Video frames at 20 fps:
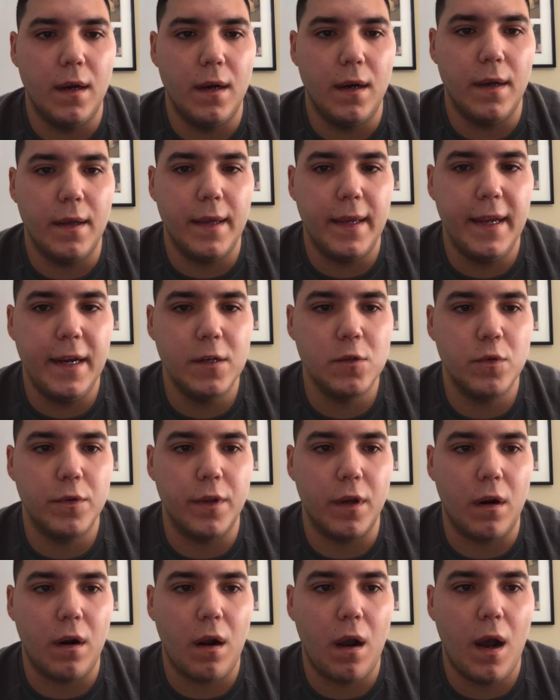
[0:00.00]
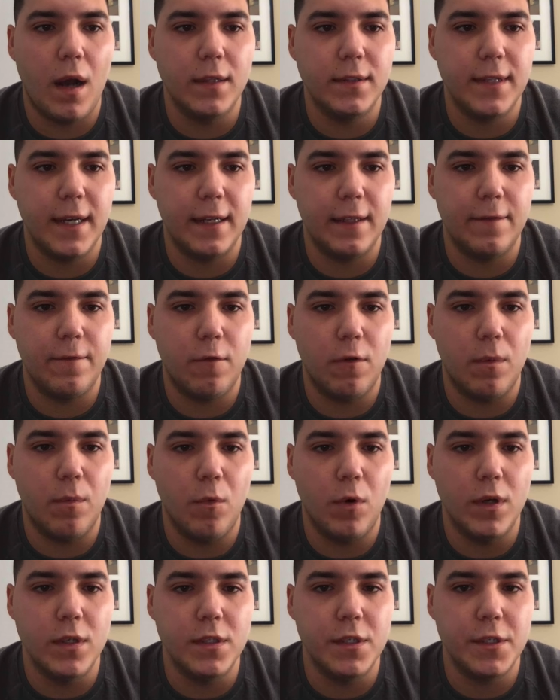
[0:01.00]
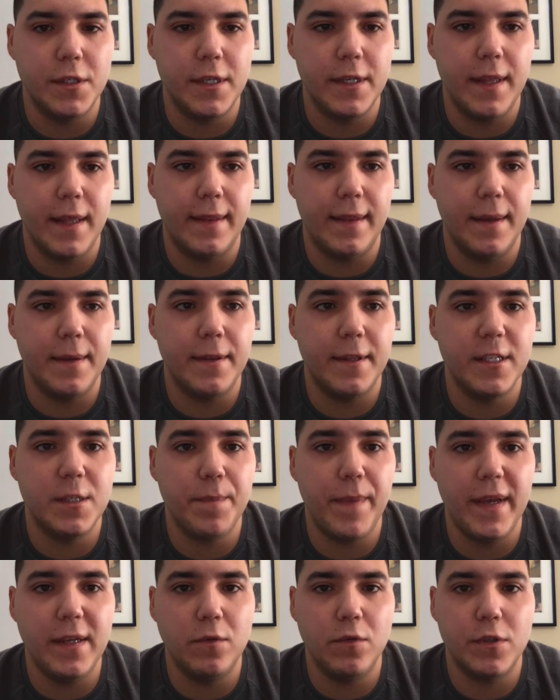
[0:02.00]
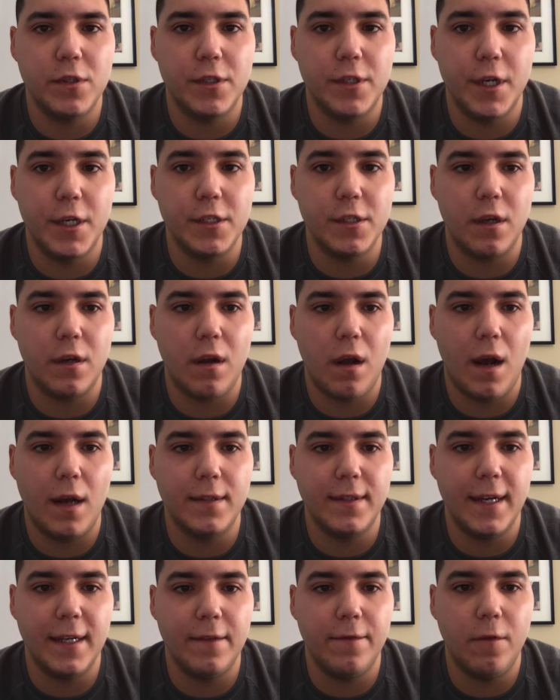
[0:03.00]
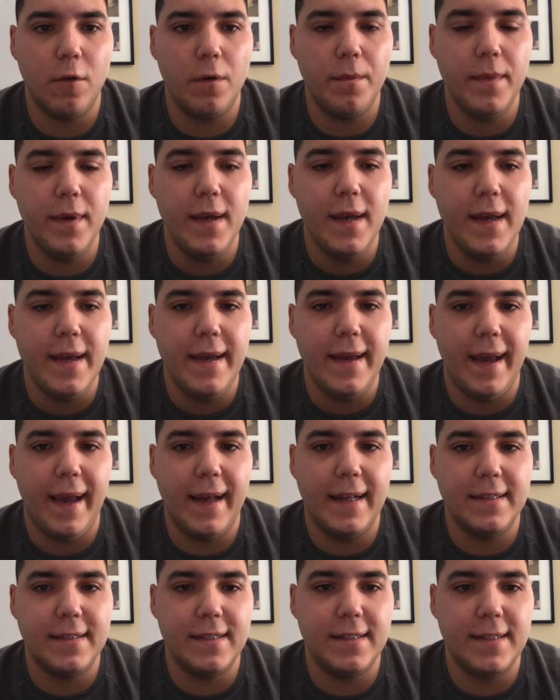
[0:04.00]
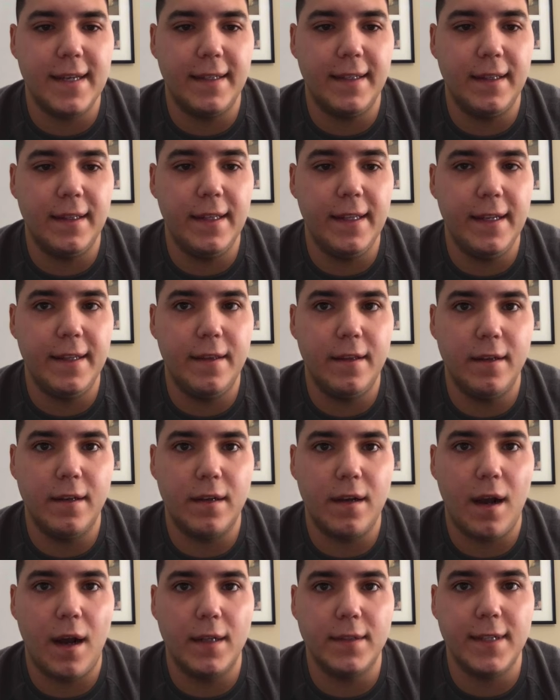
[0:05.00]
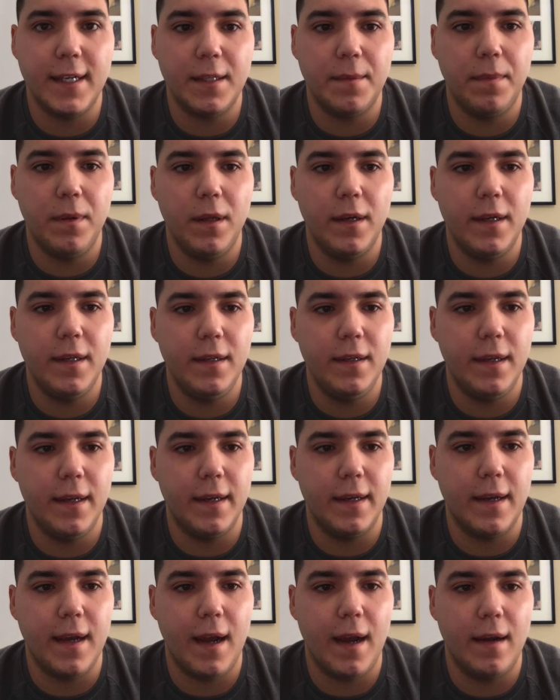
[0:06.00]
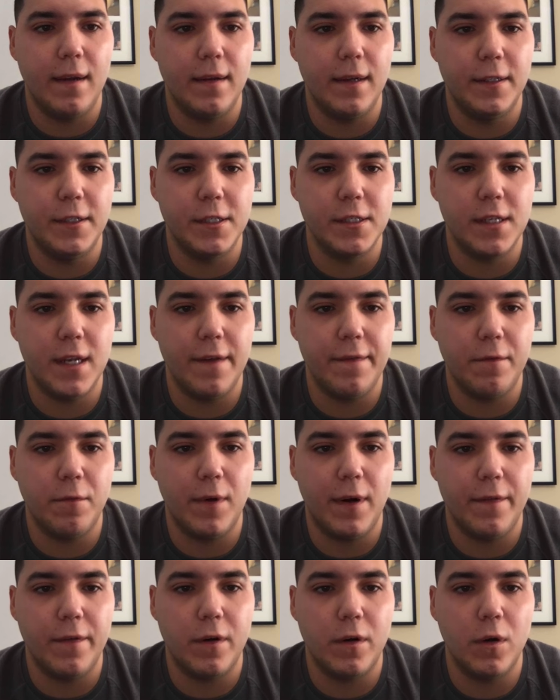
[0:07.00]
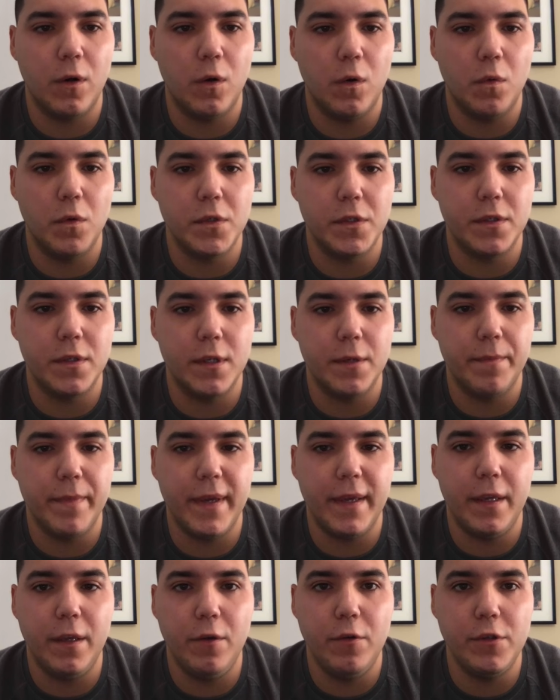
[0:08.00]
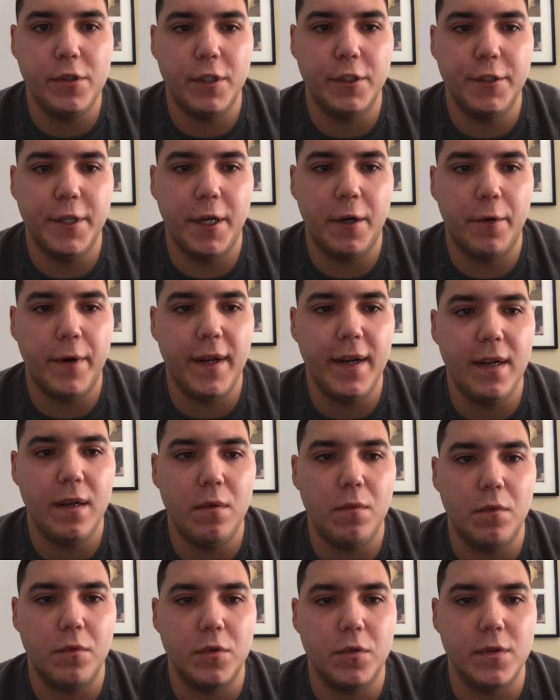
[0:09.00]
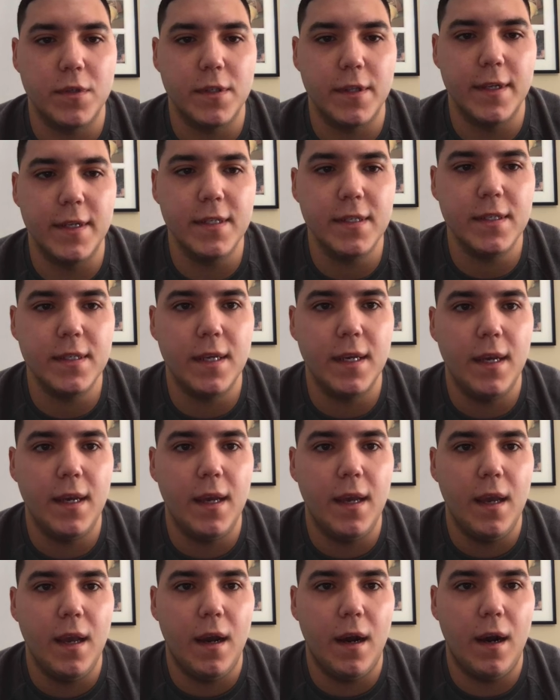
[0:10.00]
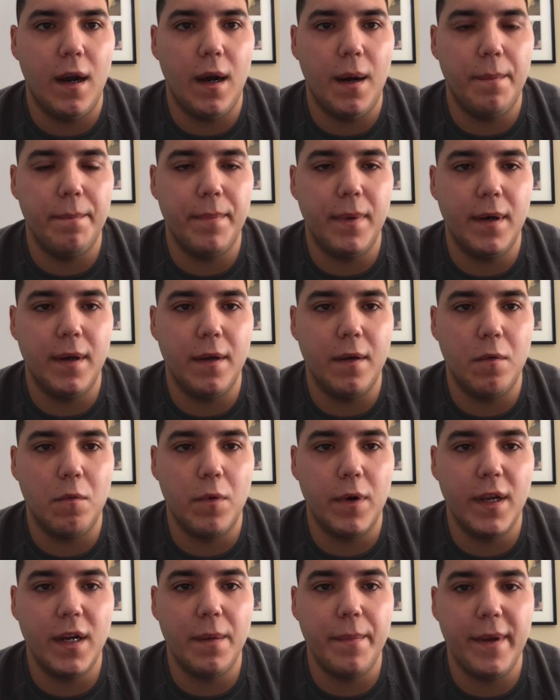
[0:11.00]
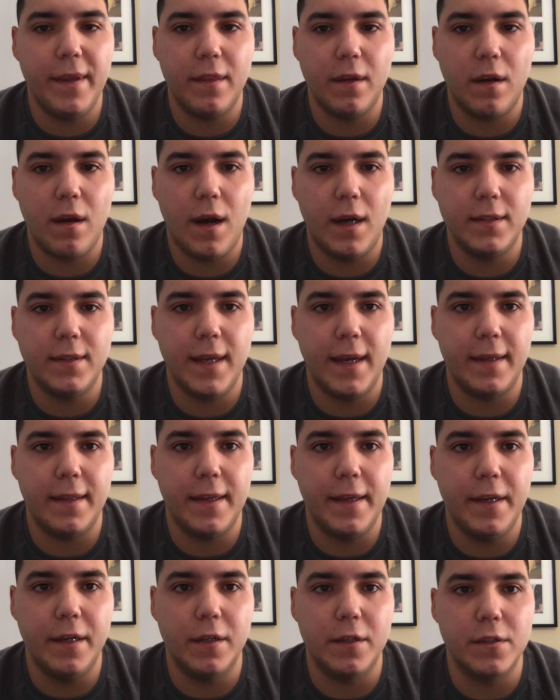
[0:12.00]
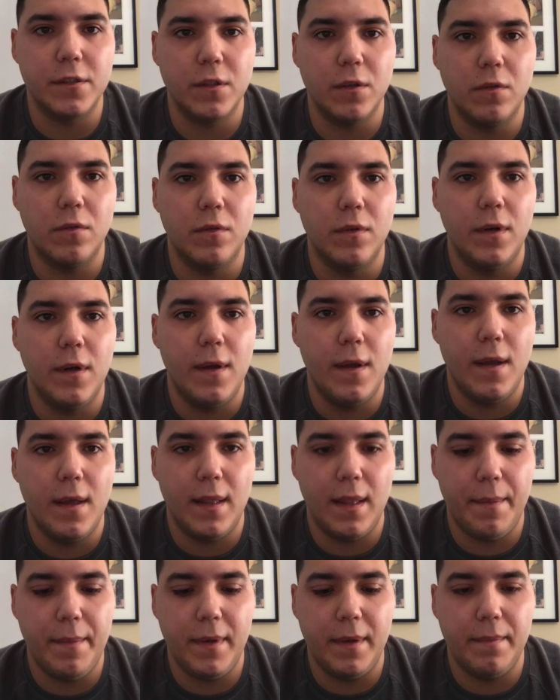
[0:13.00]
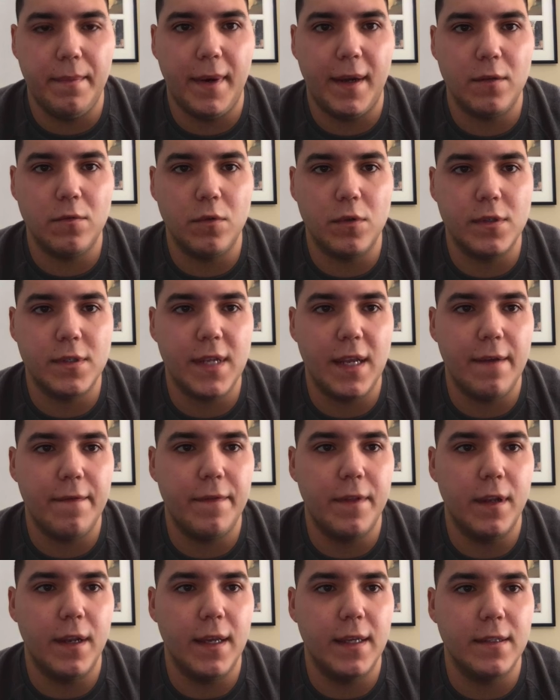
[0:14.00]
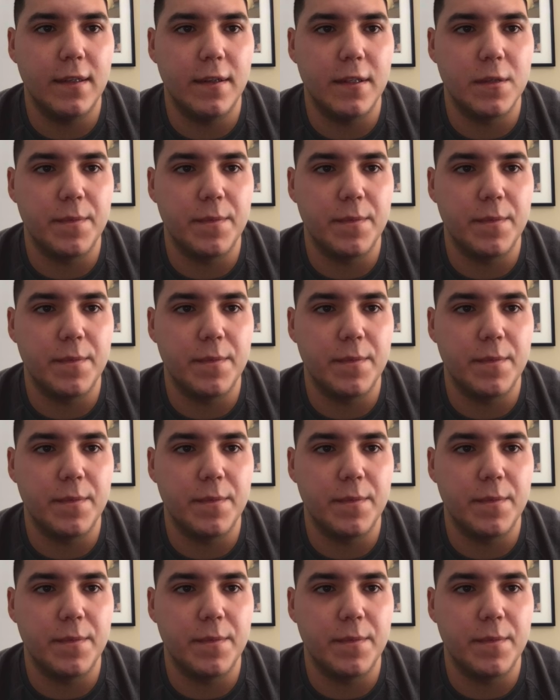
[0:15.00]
Here's what the contact form was. You see that this page was just a contact form, and since I deleted the contact plugin, it just left whatever code was being used to generate it, which was this. But we're gonna make the contact here, so might as well save the link to this